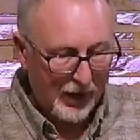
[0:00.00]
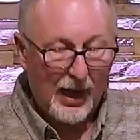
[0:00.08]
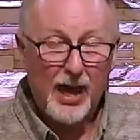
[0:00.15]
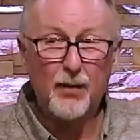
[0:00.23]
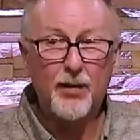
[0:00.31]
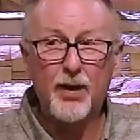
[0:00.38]

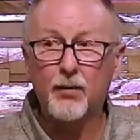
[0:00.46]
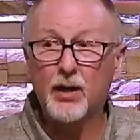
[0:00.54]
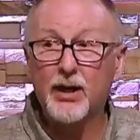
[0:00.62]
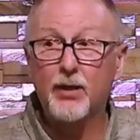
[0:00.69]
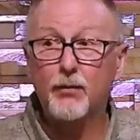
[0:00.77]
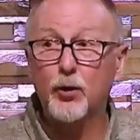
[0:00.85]
I'll never
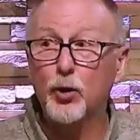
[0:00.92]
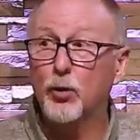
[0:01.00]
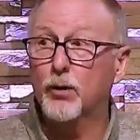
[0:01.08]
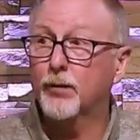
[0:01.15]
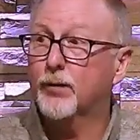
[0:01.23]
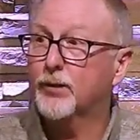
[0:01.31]
leave you
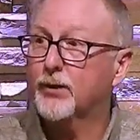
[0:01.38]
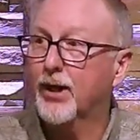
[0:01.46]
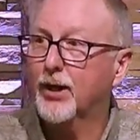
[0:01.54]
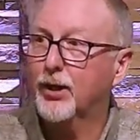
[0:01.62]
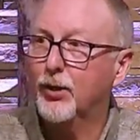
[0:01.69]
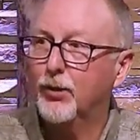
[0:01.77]
or
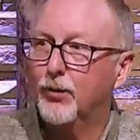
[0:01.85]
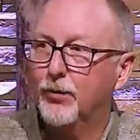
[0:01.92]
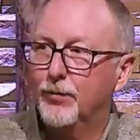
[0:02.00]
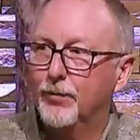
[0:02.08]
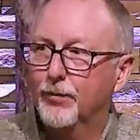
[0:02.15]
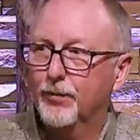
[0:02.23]
forsake you
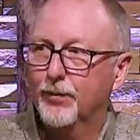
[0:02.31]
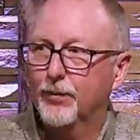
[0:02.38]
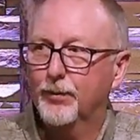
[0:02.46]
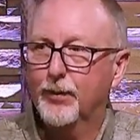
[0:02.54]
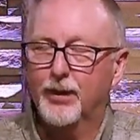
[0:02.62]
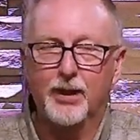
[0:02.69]

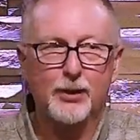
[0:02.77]
because